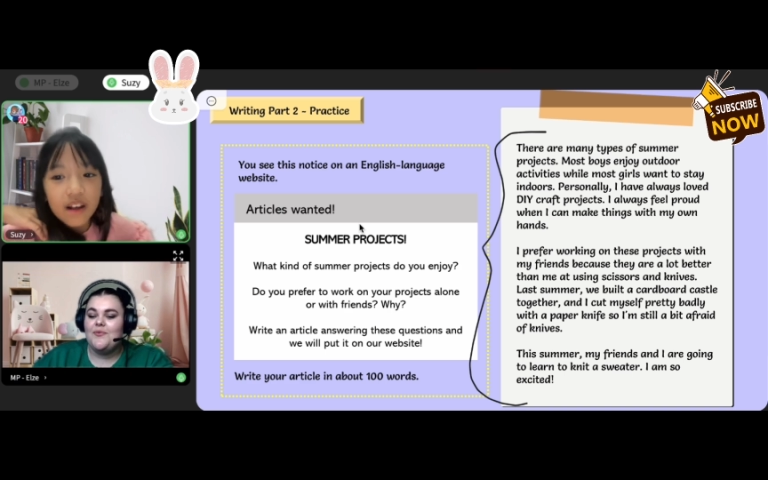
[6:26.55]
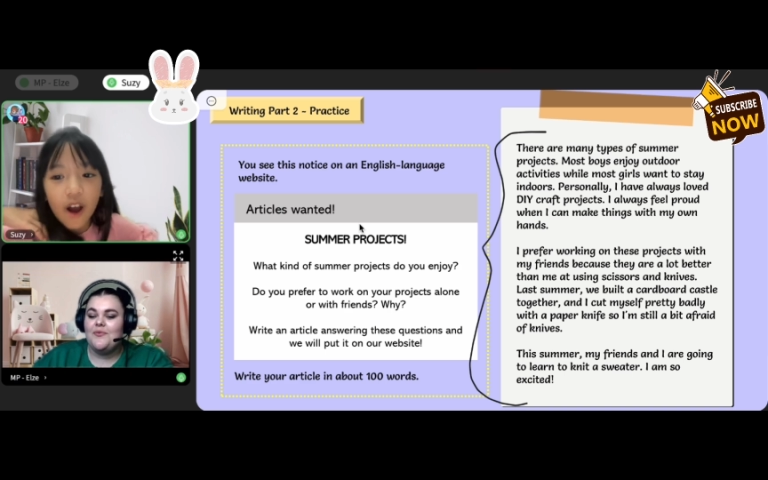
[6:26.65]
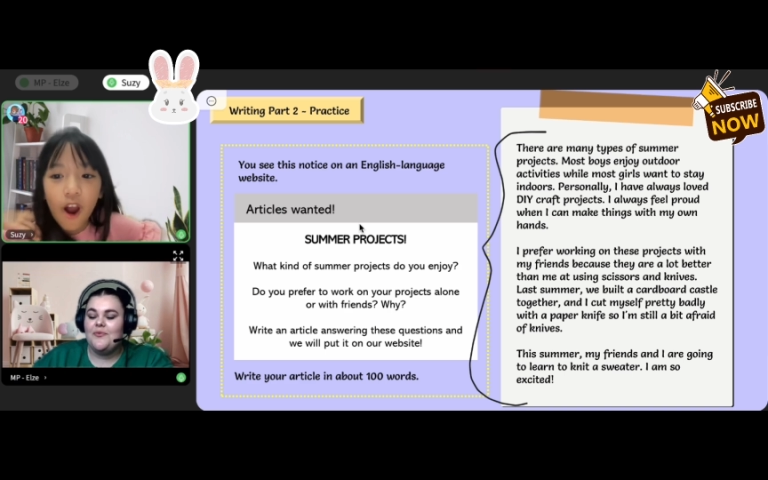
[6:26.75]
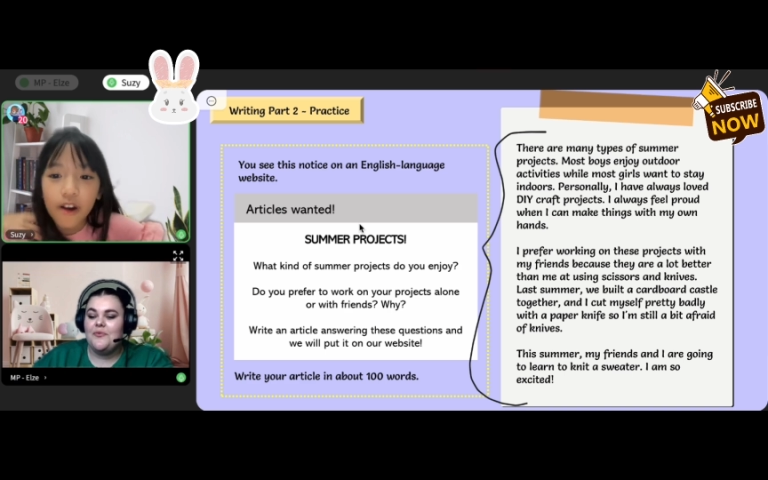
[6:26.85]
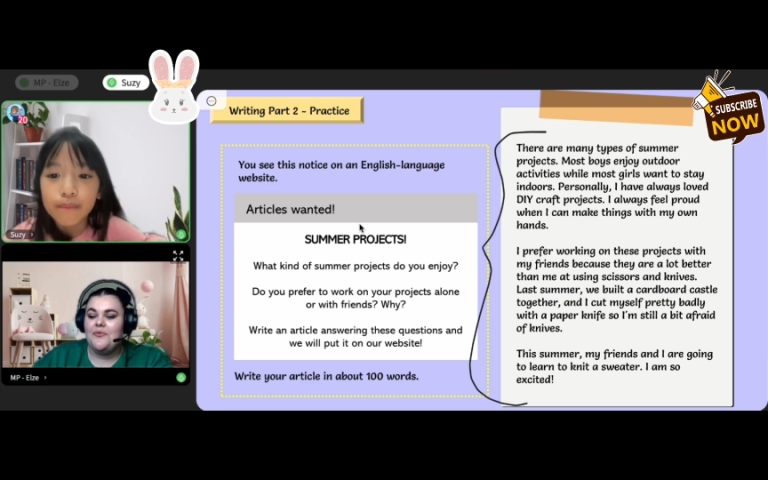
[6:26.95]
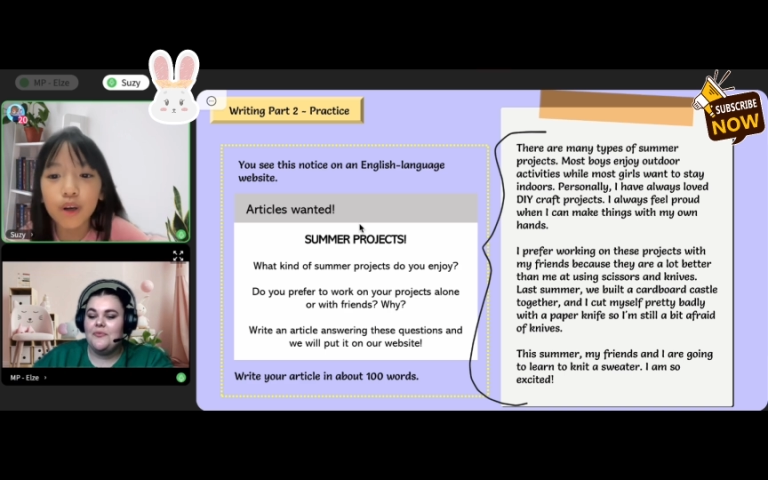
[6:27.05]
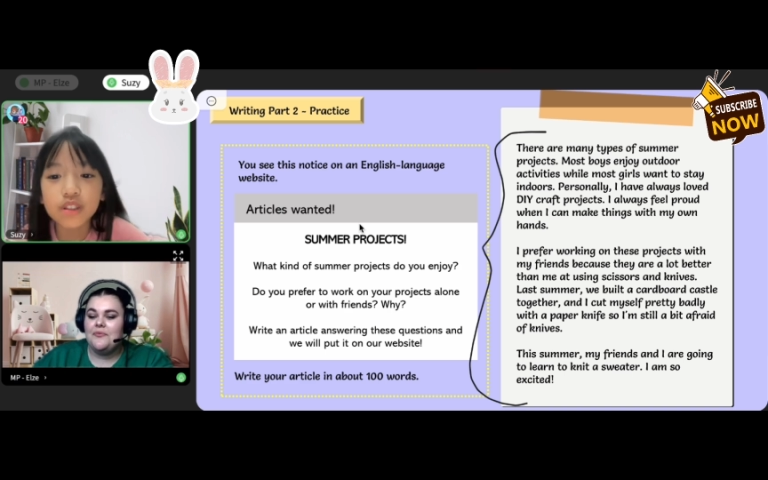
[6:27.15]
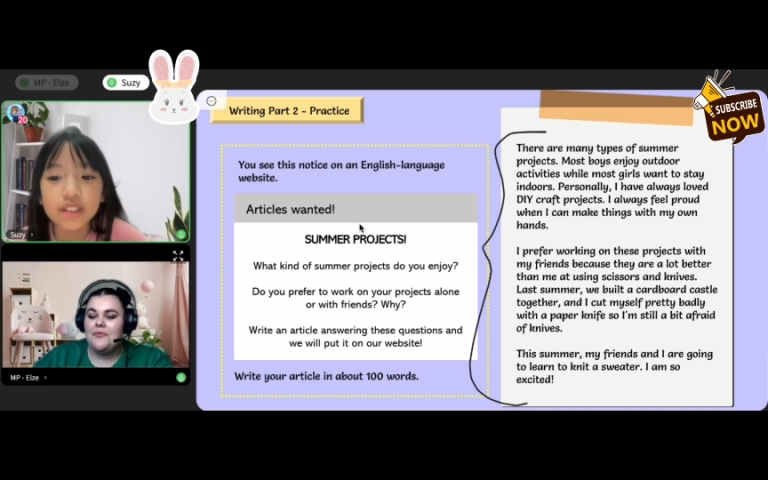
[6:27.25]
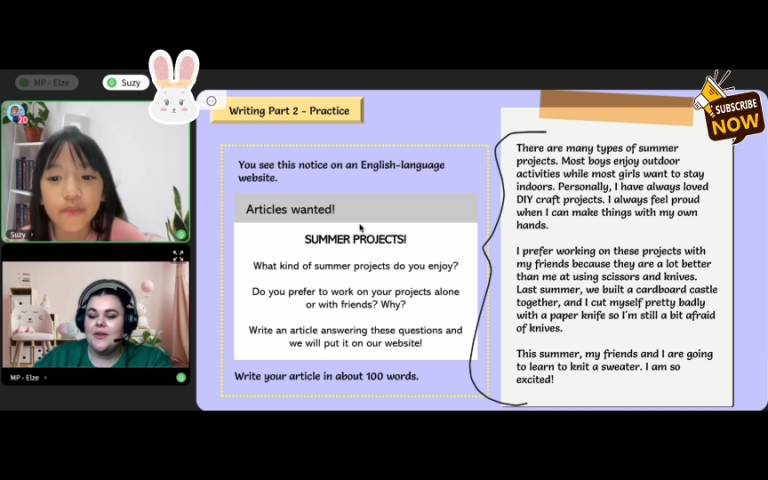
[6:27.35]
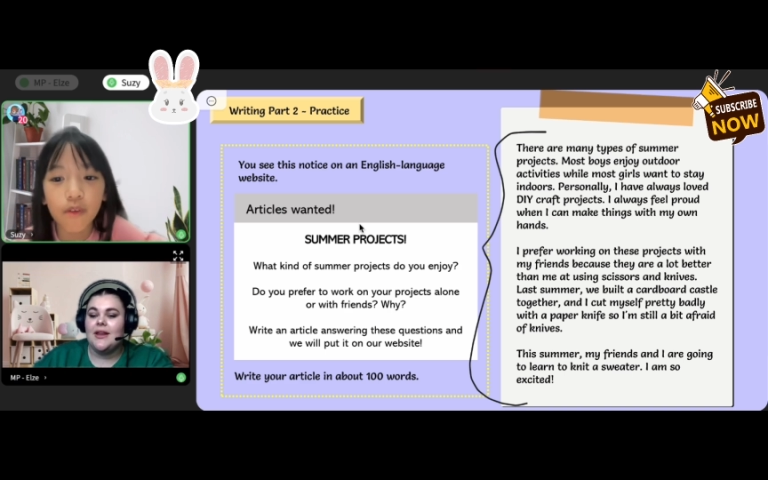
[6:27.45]
are
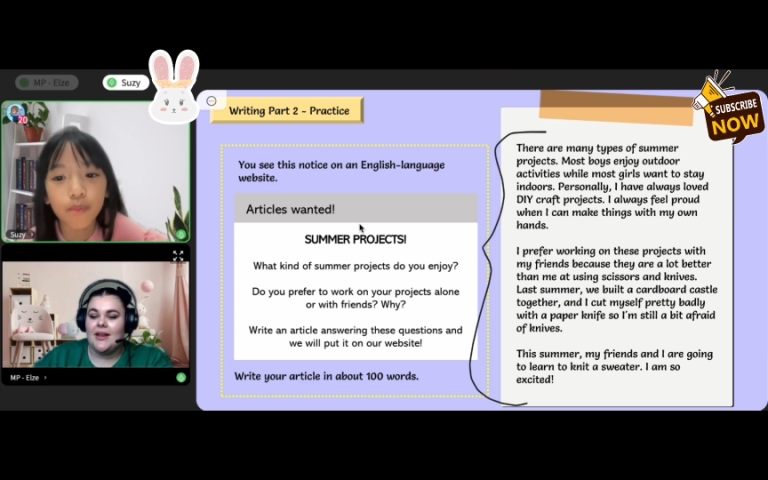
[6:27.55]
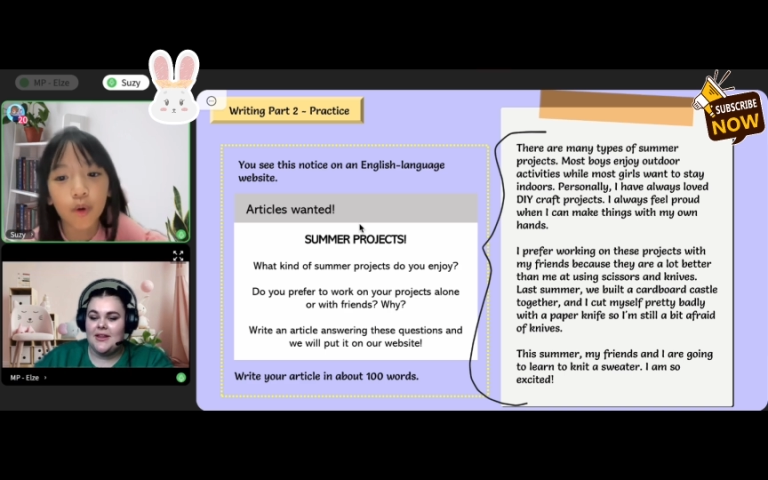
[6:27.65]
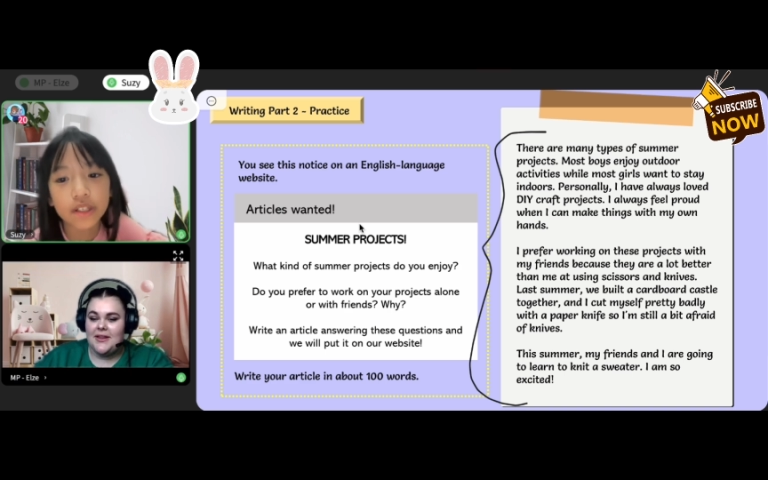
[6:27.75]
mostly for boys,